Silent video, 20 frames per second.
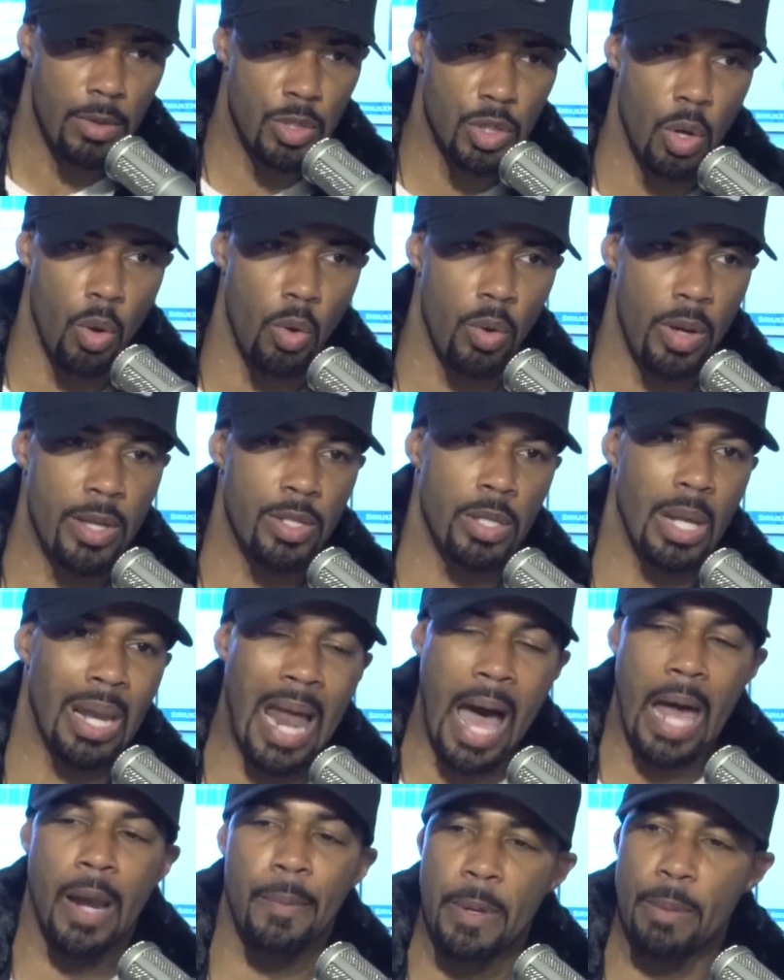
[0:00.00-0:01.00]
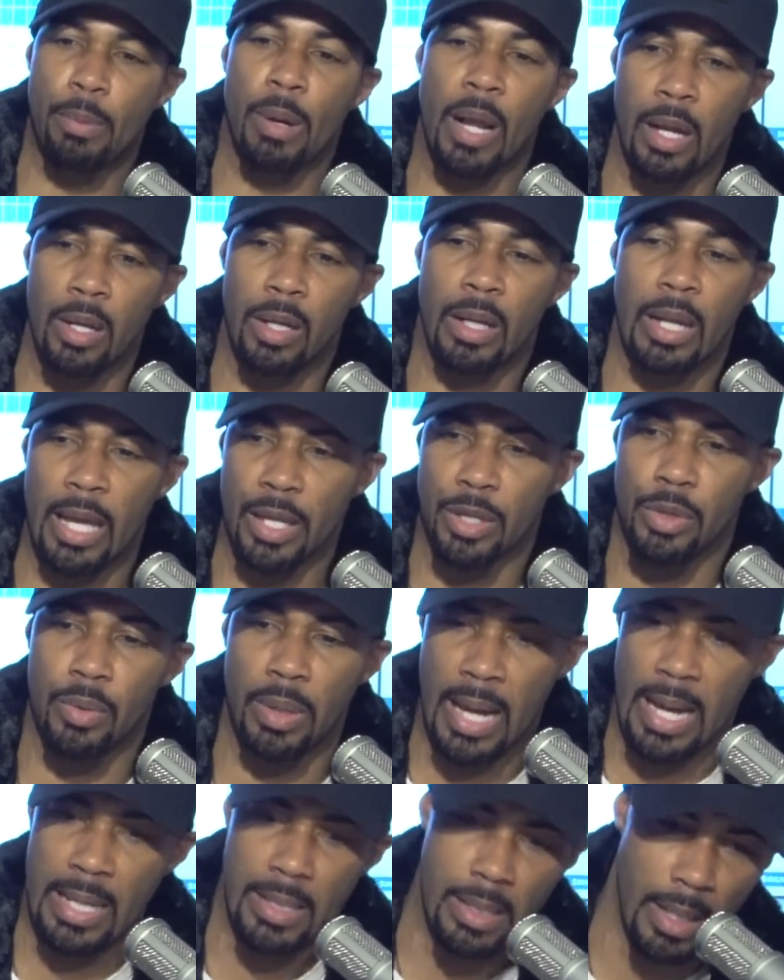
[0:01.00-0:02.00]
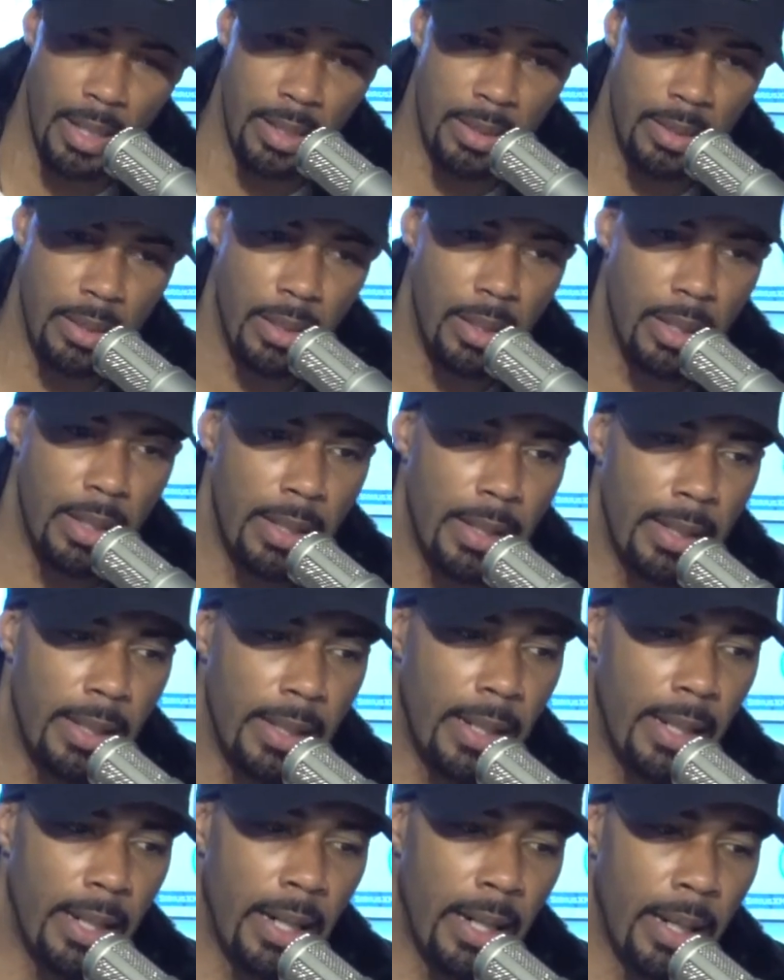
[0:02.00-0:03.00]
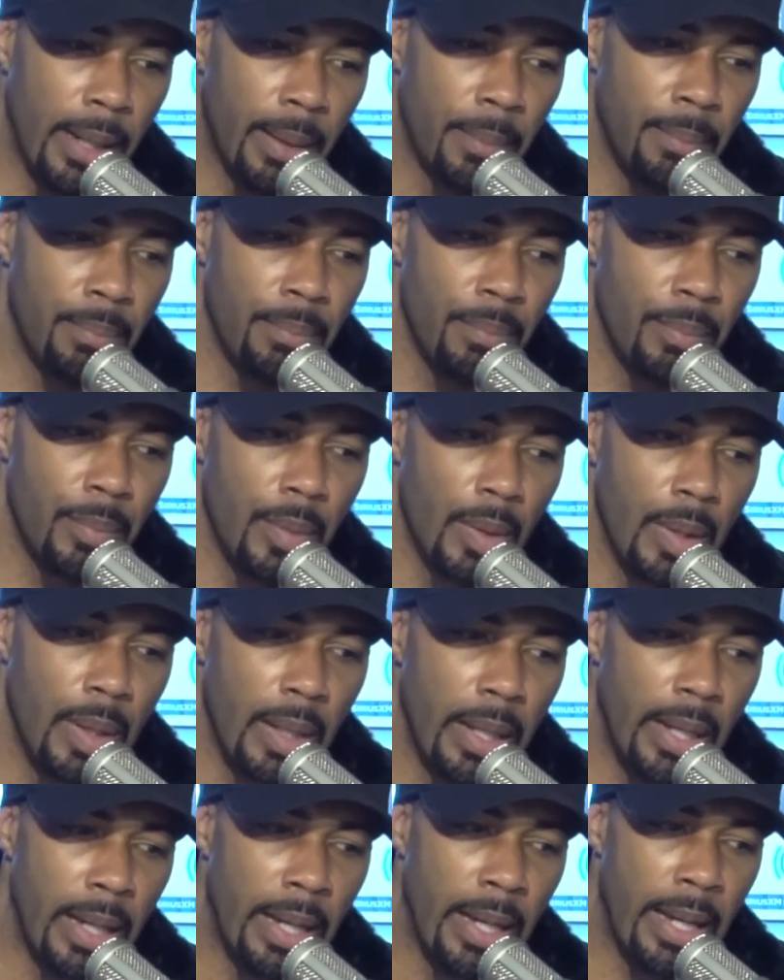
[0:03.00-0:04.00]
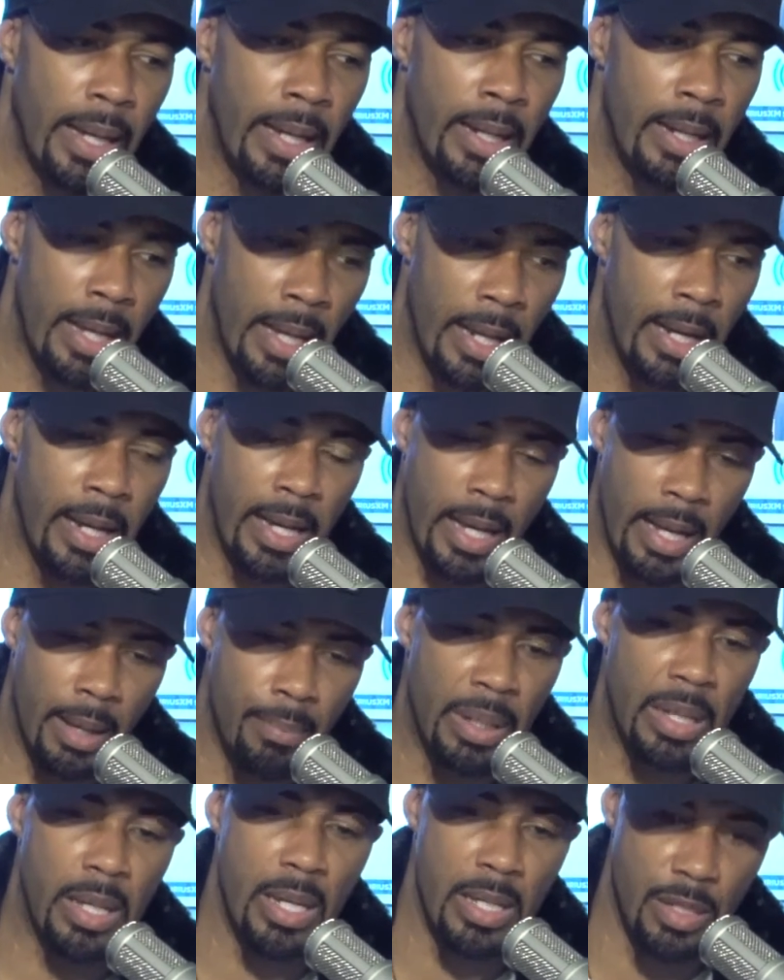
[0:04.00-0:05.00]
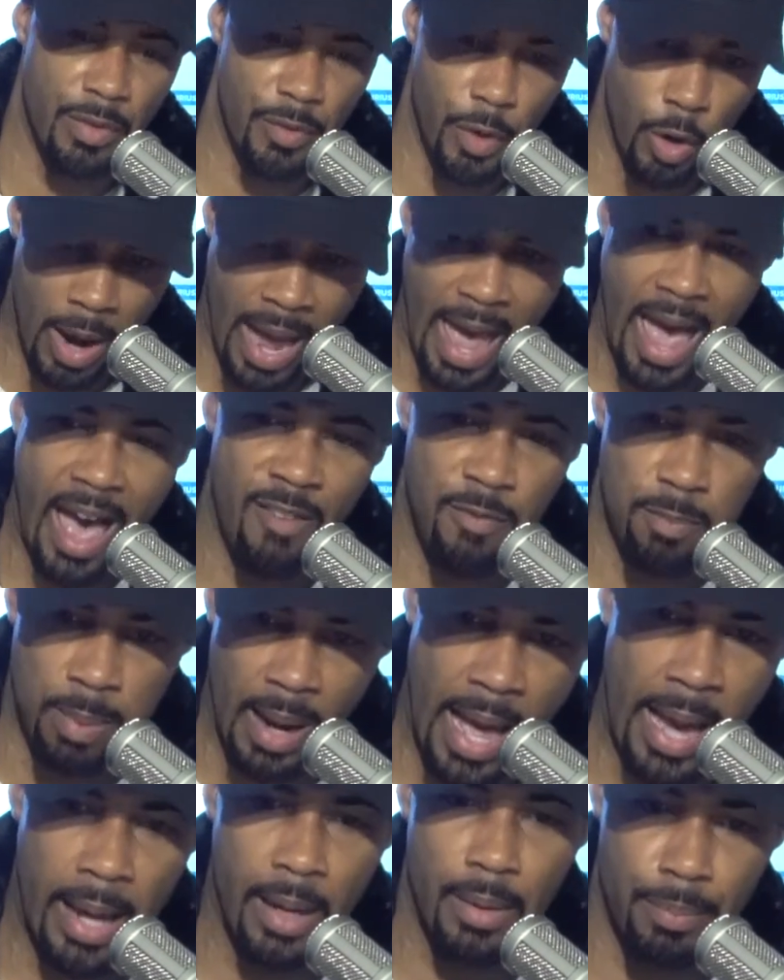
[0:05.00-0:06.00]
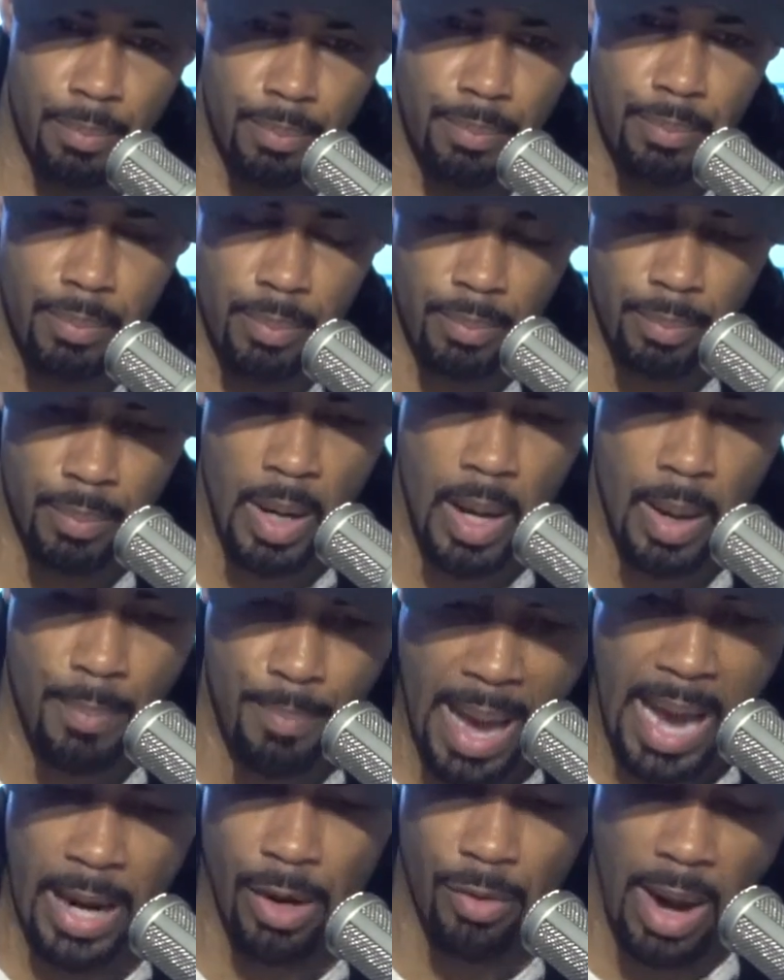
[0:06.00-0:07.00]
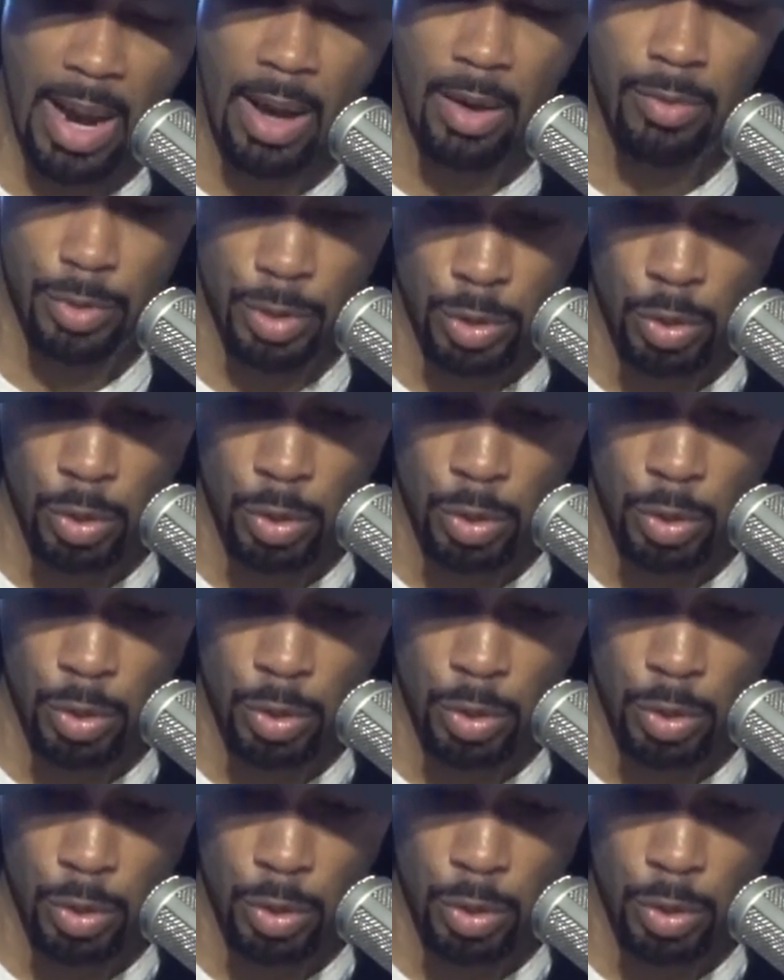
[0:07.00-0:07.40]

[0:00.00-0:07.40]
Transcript: so there's a lot of people that look like you and us, and again, because of your half black background,